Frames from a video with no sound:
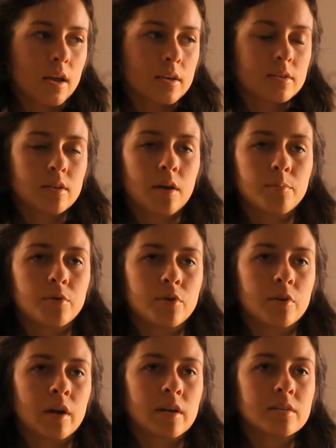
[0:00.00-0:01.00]
As time
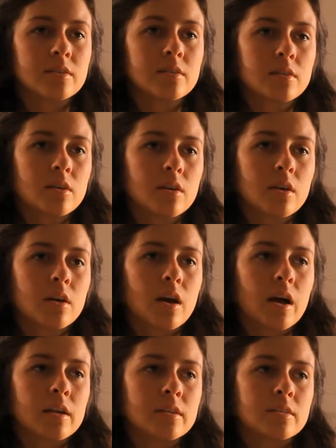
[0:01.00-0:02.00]
progressed,
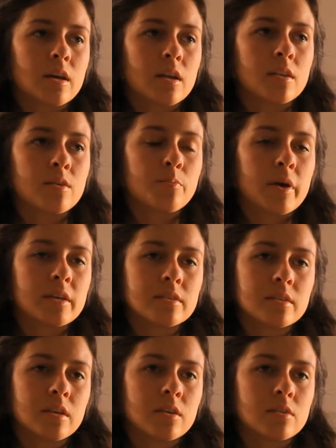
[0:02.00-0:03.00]
I decided the best
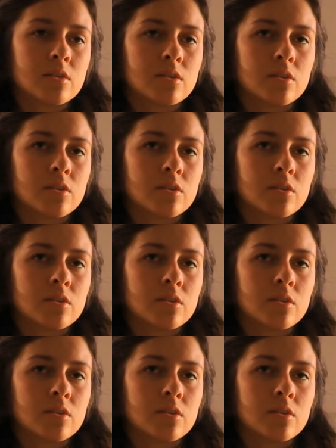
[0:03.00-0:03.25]
thing to